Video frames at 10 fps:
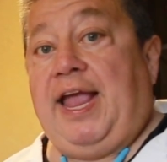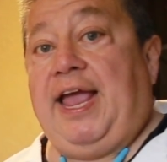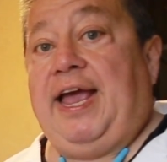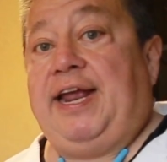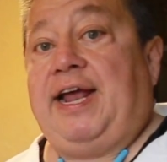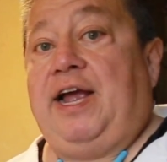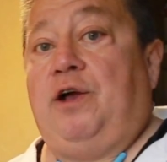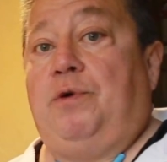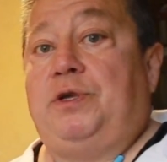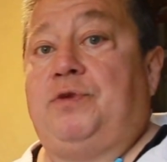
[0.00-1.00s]
And I
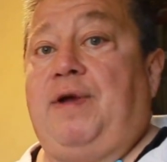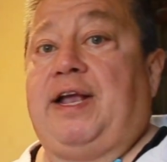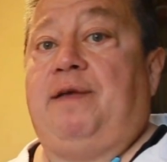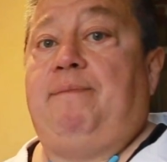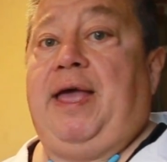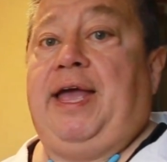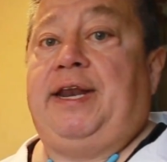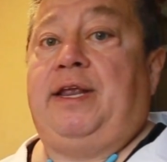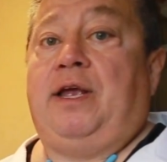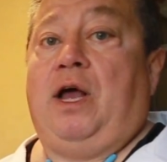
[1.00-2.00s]
always
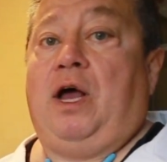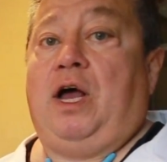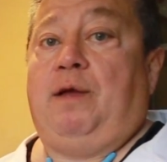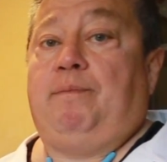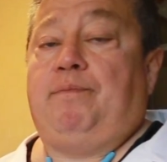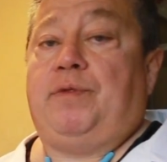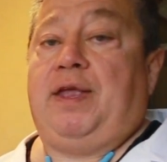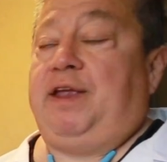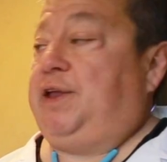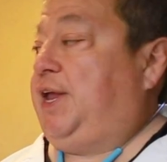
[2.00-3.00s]
recommend
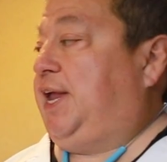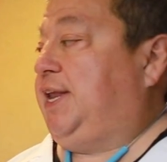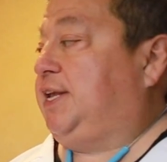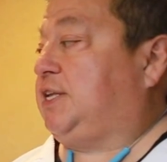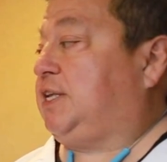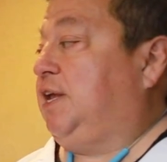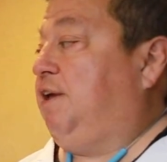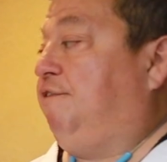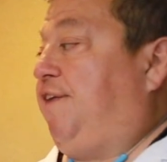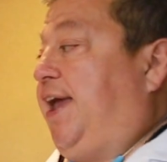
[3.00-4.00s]
in this
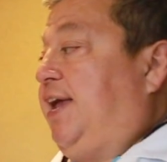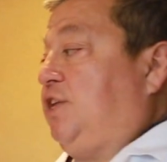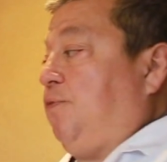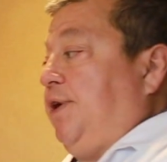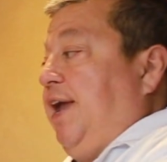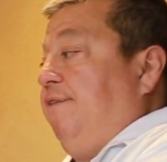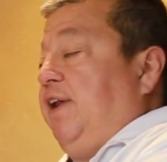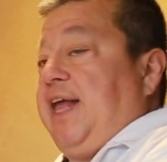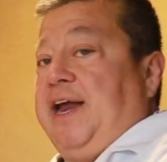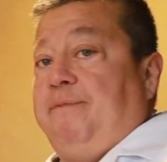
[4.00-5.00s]
phase where you're having
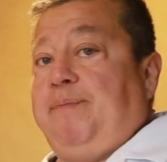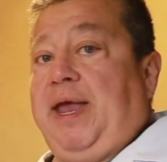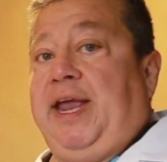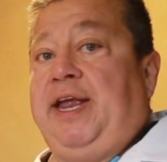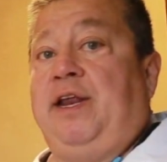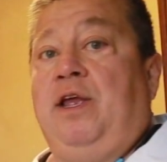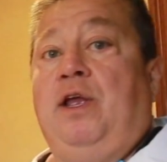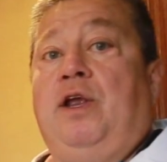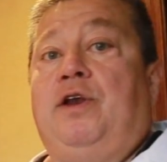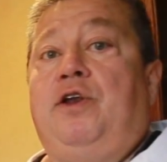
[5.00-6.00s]
a lot of pain,
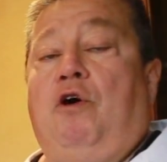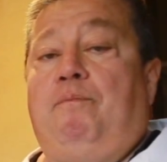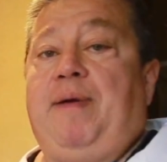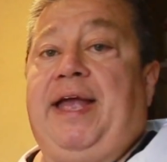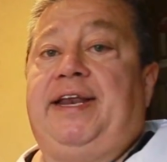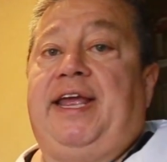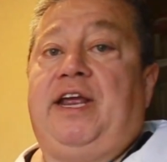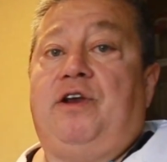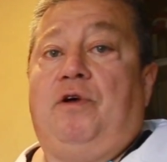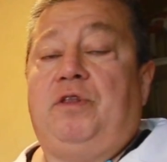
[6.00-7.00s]
no
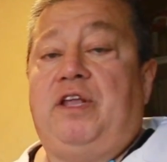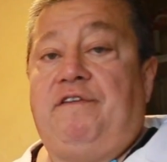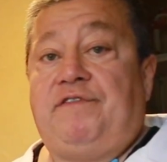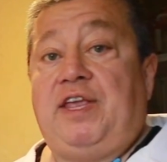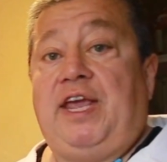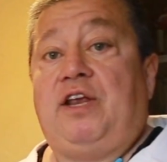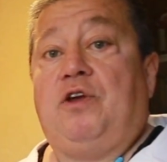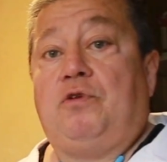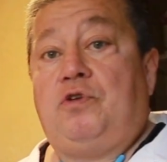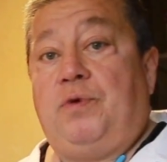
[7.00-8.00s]
bending, no lifting,
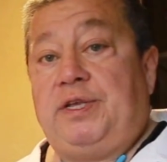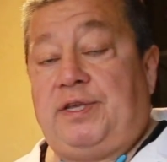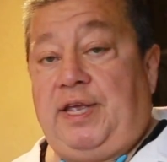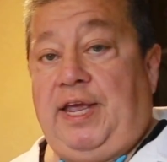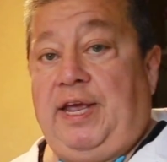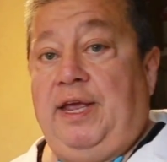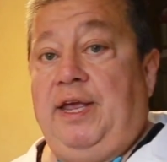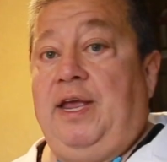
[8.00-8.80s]
no twisting.